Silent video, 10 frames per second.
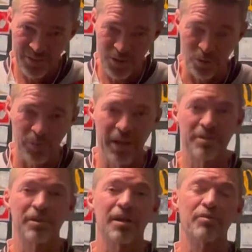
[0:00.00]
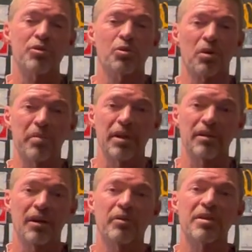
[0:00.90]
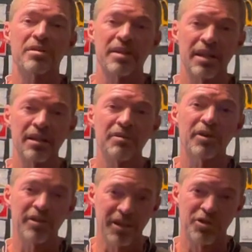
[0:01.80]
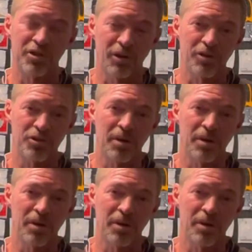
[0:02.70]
So thanks again for joining me on Instinctive Addiction Archery.